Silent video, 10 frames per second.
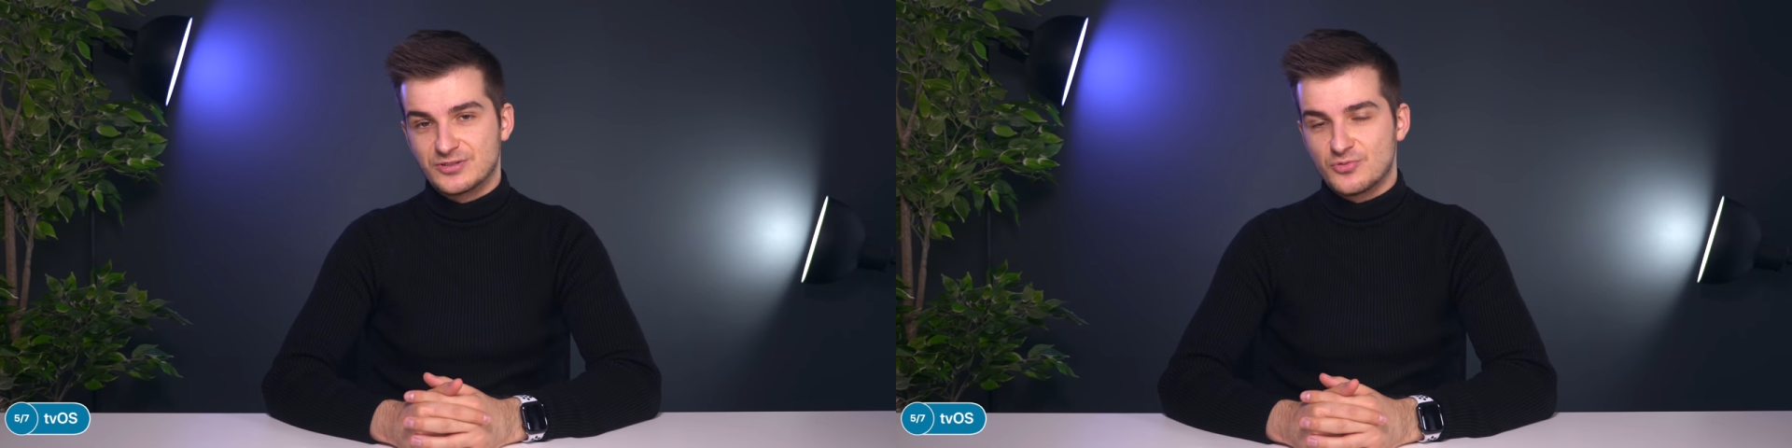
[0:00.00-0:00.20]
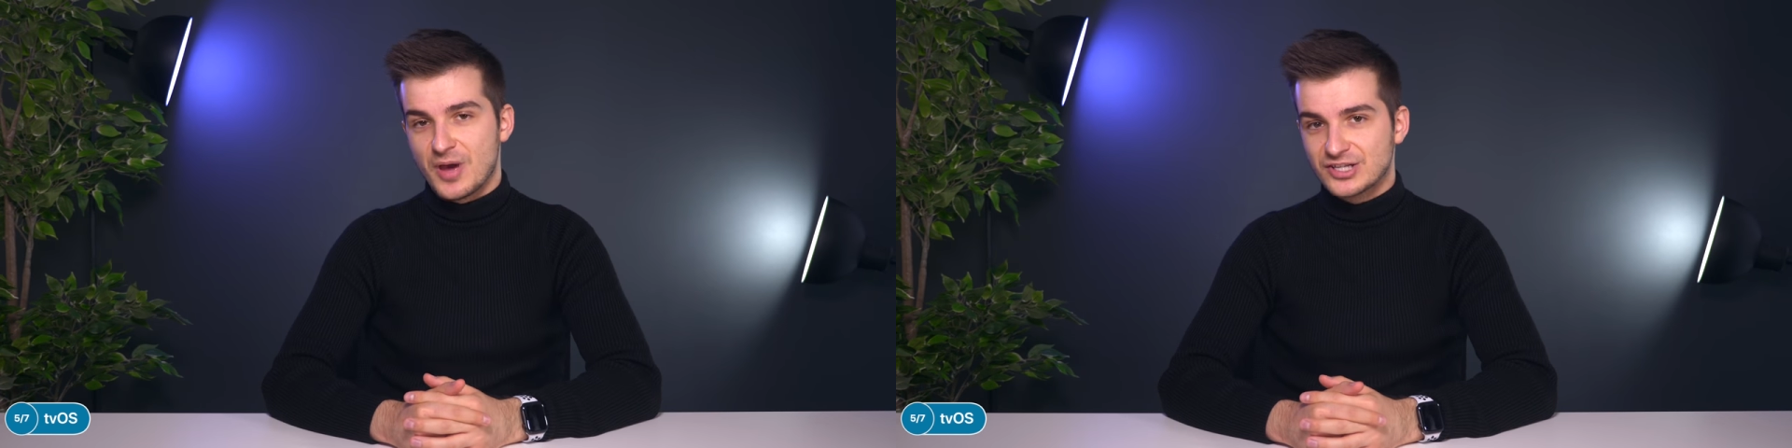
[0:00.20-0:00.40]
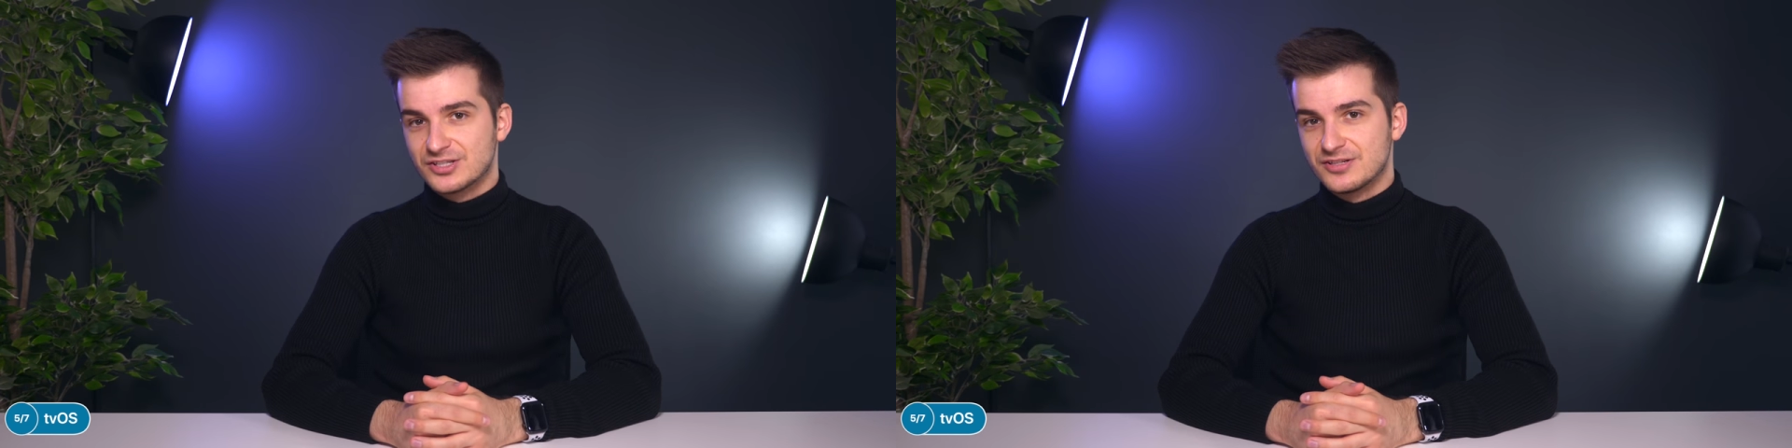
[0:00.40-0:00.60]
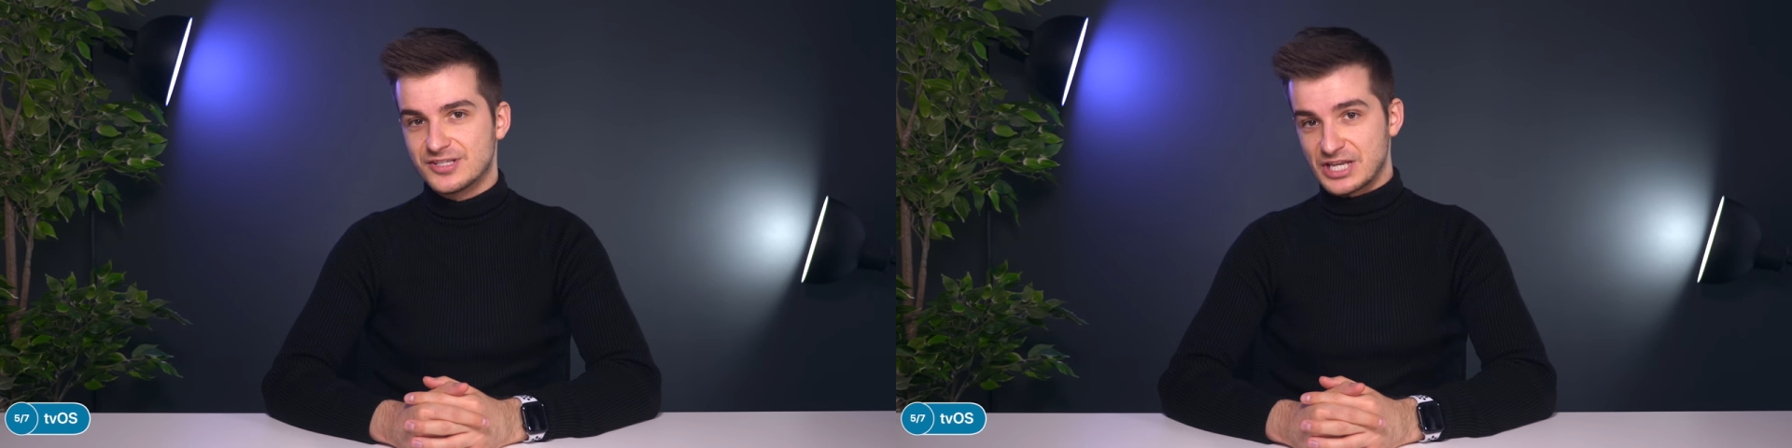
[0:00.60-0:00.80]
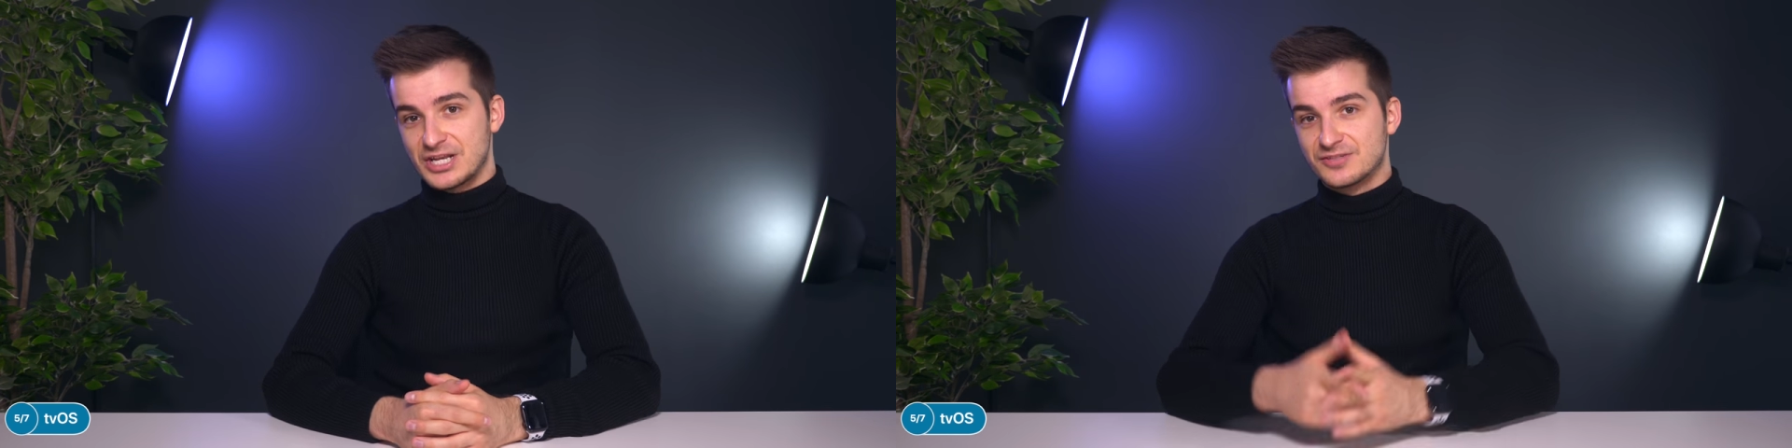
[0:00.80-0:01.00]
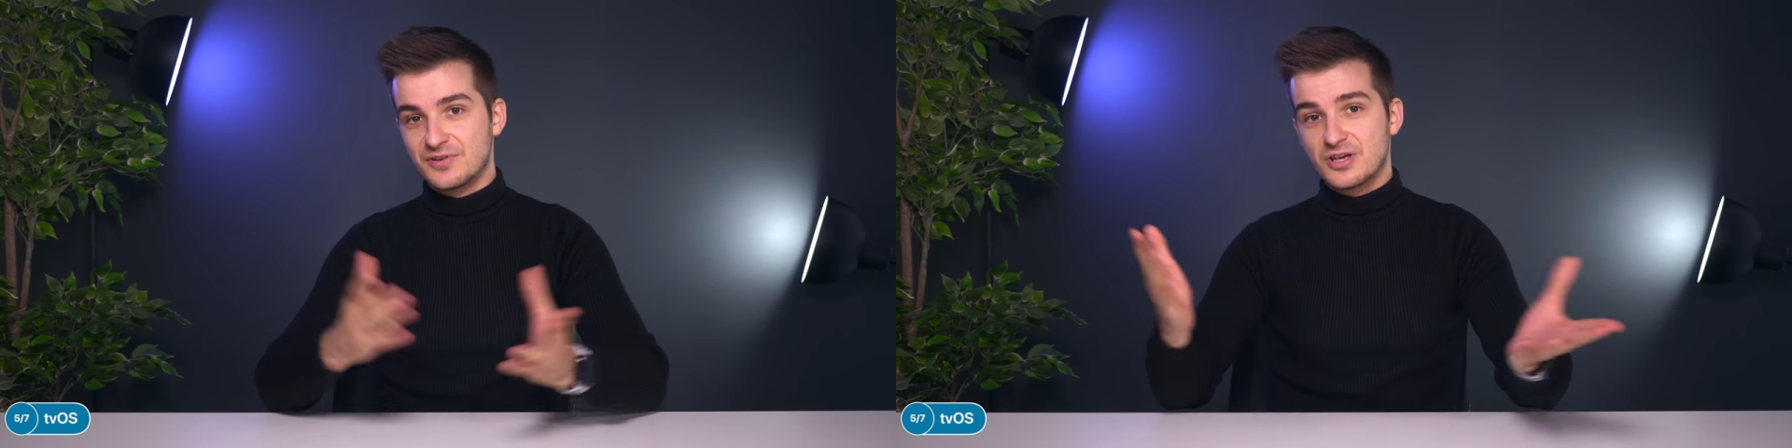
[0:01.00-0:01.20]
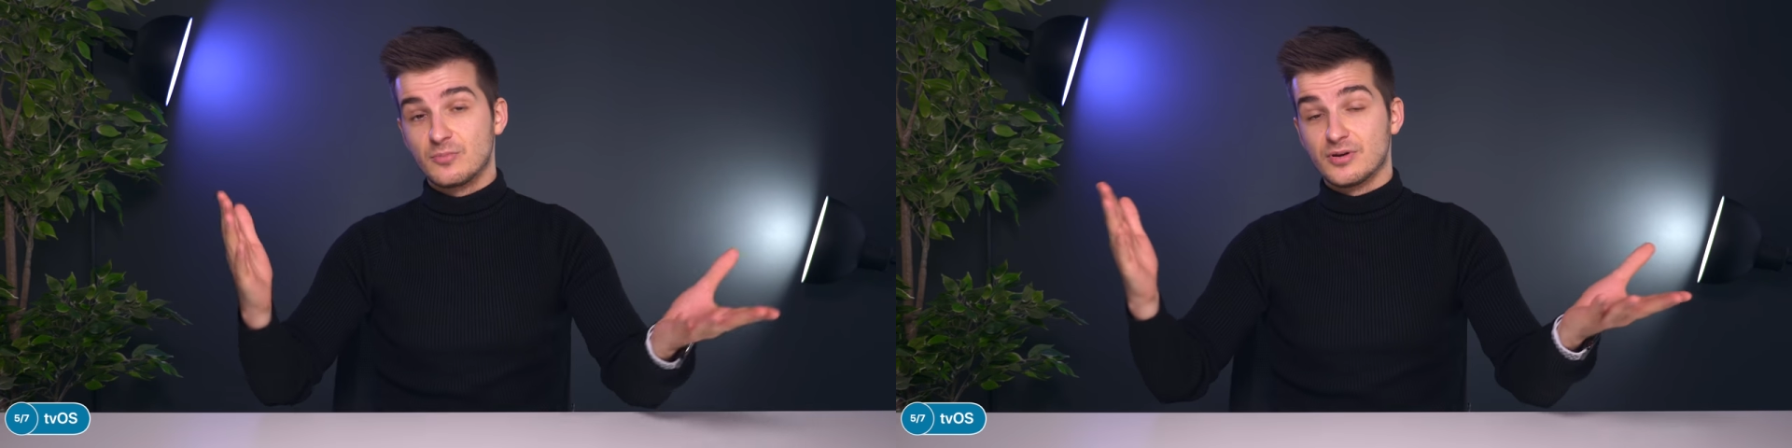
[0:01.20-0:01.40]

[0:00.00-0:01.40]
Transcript: to mention this in this video,